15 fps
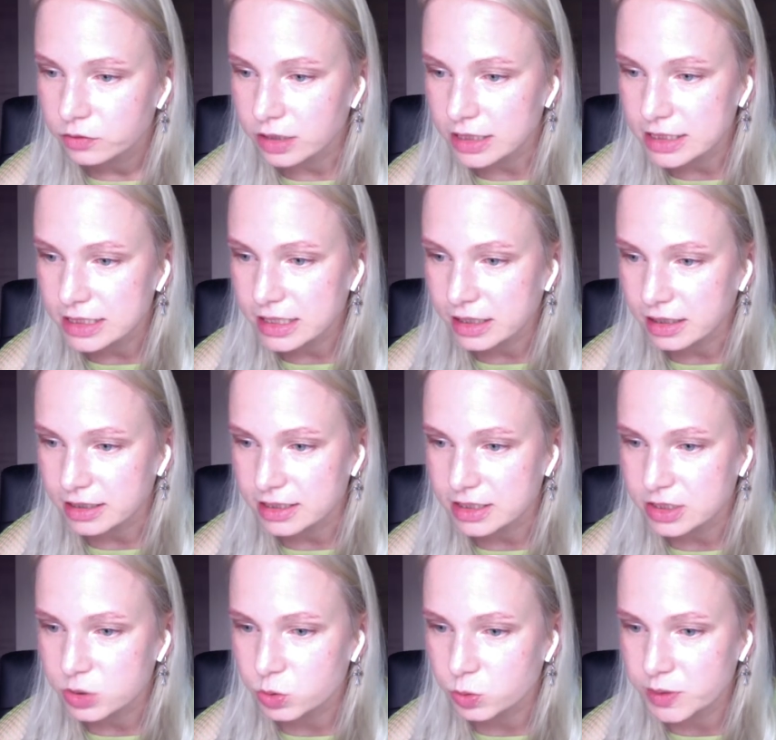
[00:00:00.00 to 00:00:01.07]
Fuaz Carrot,
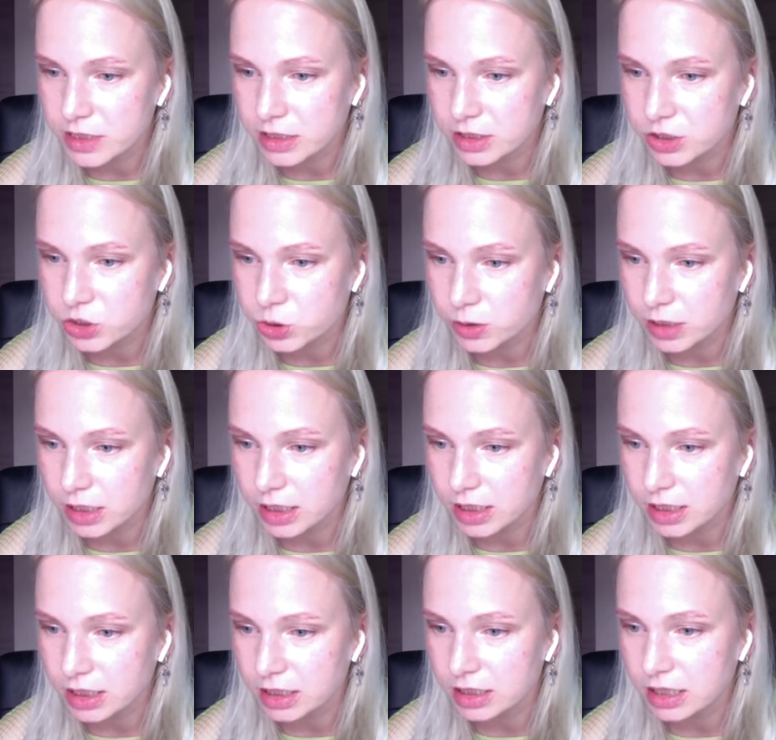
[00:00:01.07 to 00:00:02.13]
Scoops, and John
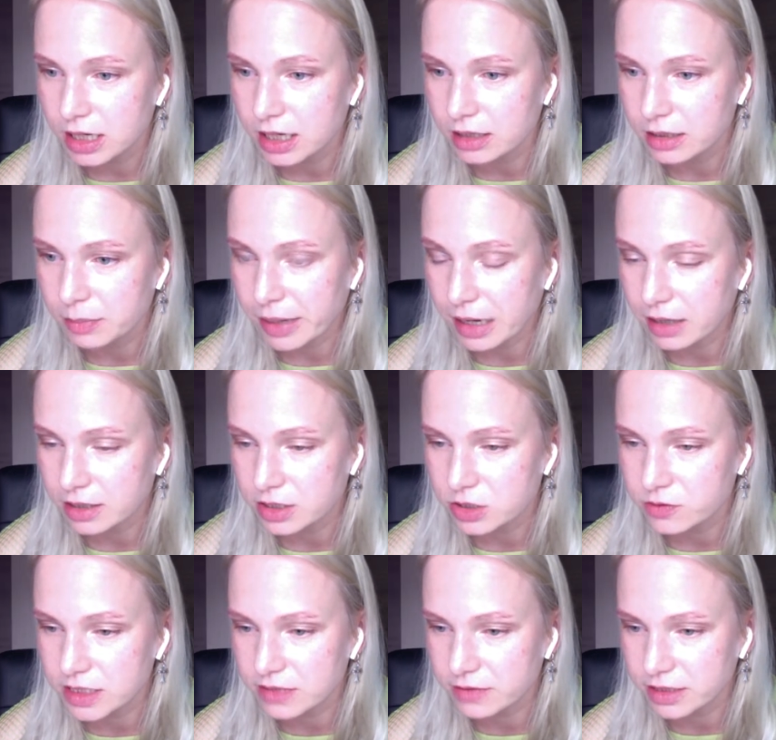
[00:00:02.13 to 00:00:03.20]
Han are the parents
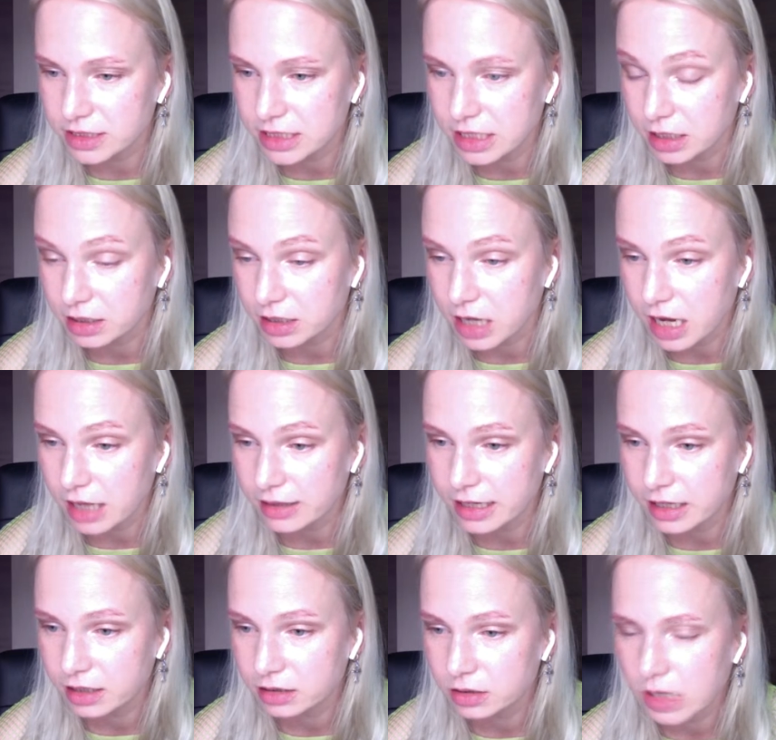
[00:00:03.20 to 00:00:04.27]
of 17. Are
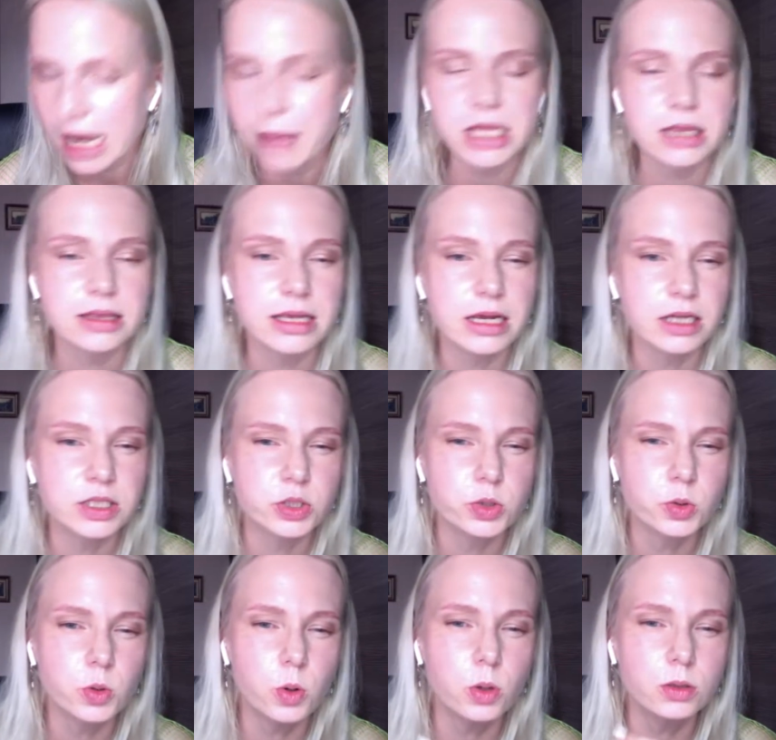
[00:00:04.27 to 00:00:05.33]
they? I mean, they are
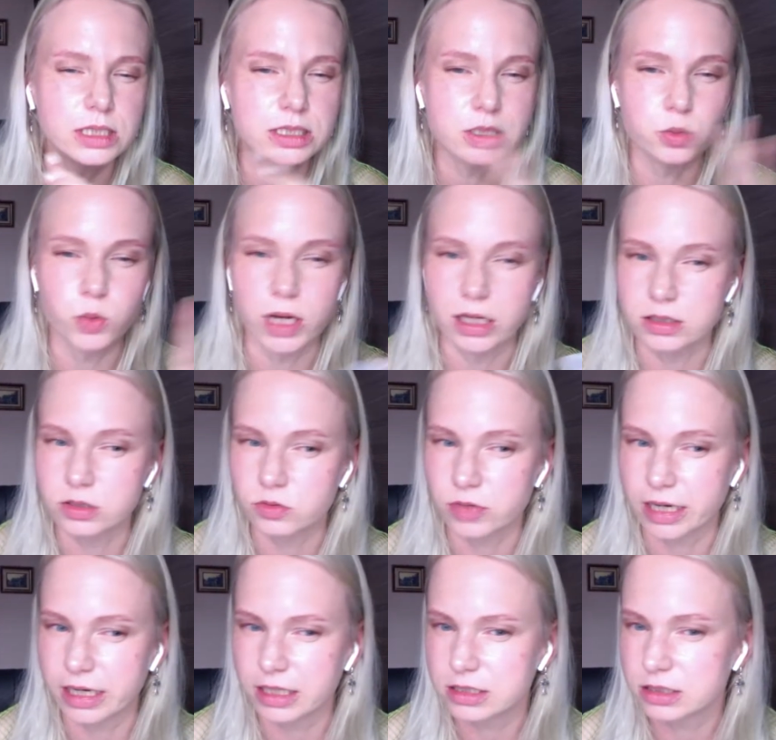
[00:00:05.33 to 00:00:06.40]
two oldest ones,
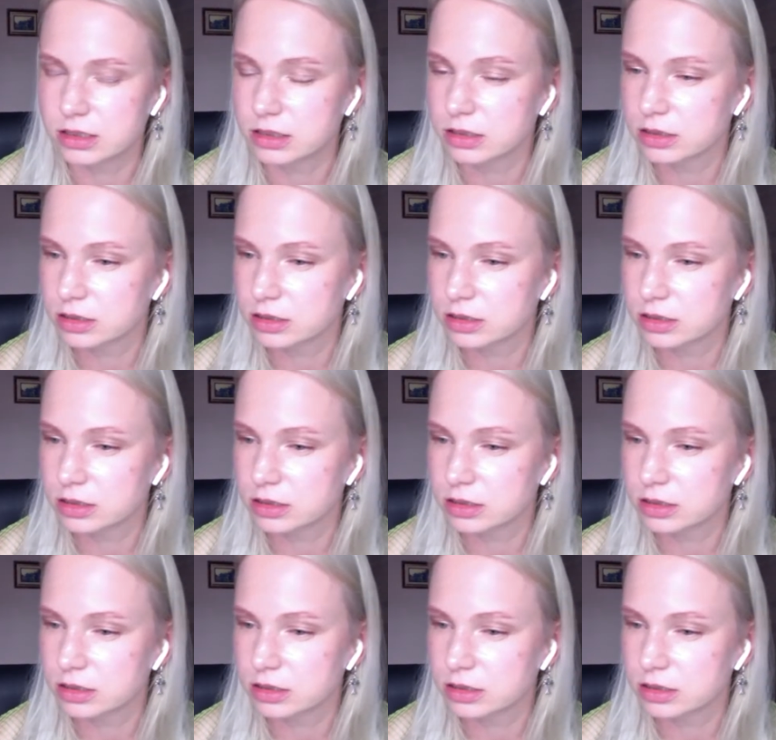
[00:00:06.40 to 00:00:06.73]
right?